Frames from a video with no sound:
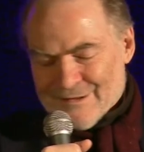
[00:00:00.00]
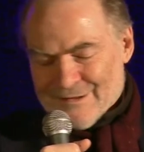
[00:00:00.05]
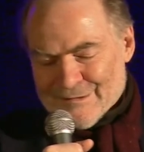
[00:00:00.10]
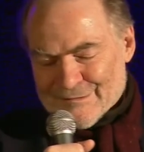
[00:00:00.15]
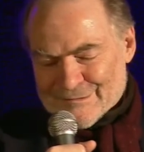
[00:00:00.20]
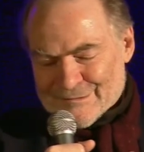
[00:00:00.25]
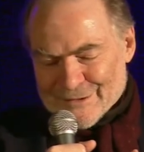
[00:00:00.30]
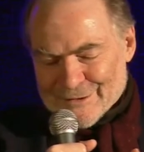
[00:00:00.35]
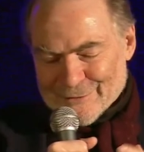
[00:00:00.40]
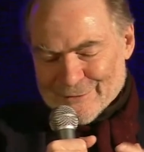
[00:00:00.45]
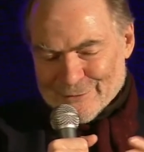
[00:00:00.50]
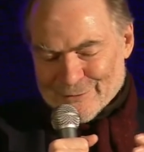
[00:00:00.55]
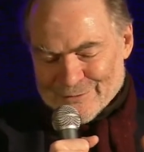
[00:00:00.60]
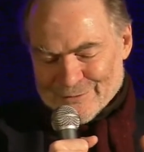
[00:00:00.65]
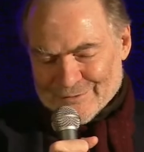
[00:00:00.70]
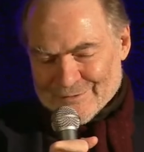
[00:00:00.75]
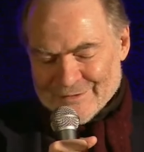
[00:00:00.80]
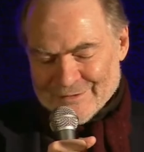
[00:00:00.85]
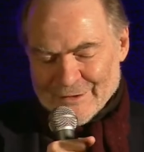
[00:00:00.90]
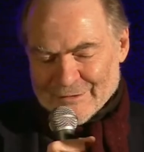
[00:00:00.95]
So
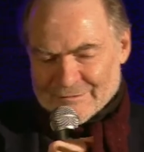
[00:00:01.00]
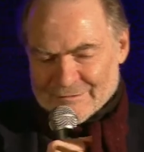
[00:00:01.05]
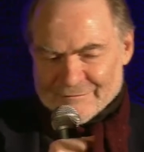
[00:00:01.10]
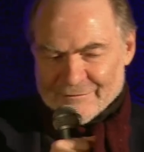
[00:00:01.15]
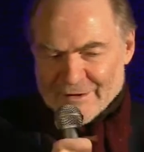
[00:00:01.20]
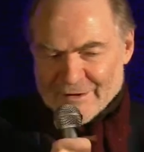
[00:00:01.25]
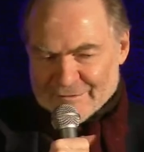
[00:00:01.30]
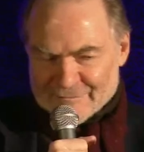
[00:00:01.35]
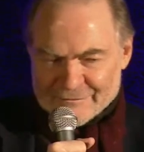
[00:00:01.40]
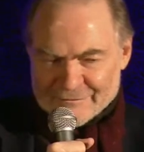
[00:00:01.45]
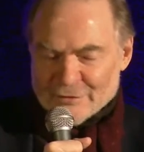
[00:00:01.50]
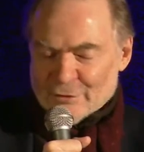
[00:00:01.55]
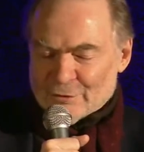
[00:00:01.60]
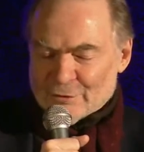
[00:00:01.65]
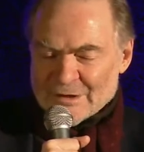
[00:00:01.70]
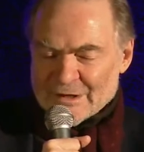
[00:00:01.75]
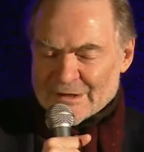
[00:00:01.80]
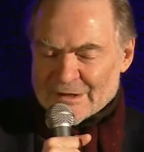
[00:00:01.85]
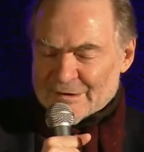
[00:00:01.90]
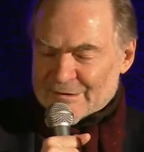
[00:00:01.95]
those first few
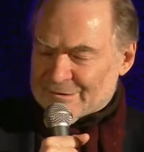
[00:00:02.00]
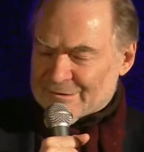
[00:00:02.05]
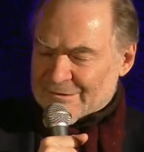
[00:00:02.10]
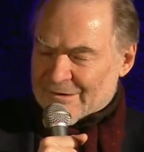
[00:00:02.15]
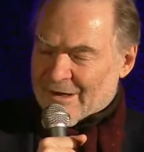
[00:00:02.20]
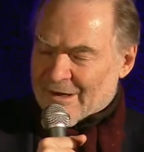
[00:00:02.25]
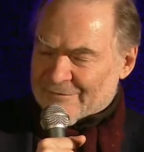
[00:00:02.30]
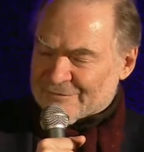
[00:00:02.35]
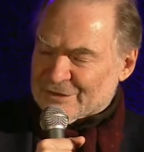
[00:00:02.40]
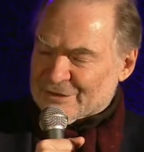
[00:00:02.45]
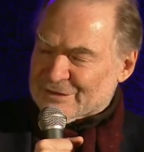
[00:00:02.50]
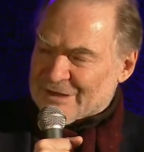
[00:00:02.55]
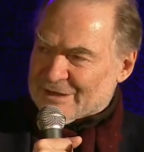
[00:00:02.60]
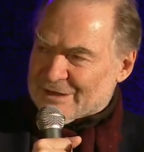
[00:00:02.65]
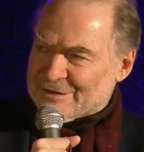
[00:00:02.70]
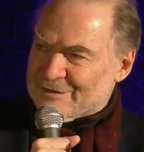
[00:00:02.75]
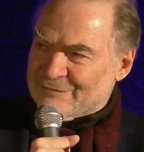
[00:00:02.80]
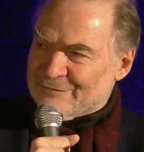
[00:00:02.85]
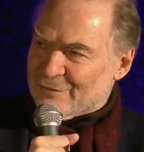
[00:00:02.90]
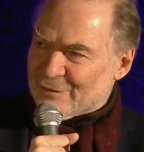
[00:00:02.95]
years after
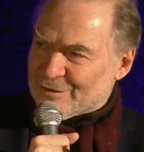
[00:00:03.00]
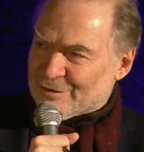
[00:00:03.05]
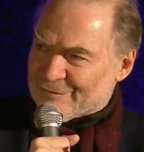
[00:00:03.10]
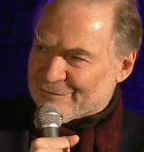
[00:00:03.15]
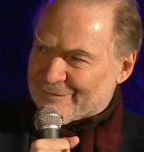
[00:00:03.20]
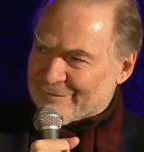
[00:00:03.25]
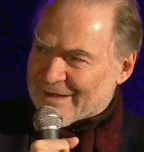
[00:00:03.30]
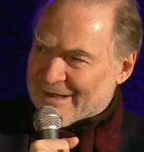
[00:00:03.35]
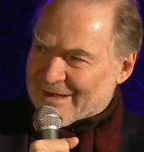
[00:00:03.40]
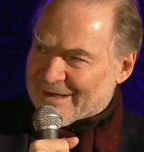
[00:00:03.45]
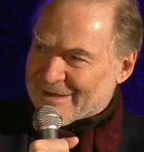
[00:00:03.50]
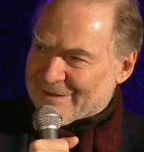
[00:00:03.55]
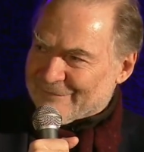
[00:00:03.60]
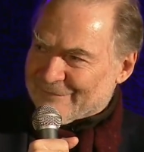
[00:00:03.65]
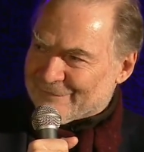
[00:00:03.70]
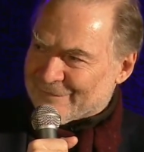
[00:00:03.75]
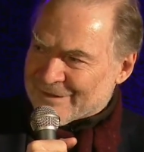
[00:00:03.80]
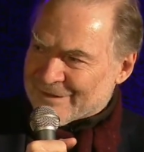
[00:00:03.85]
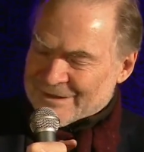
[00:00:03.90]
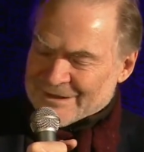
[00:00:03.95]
1945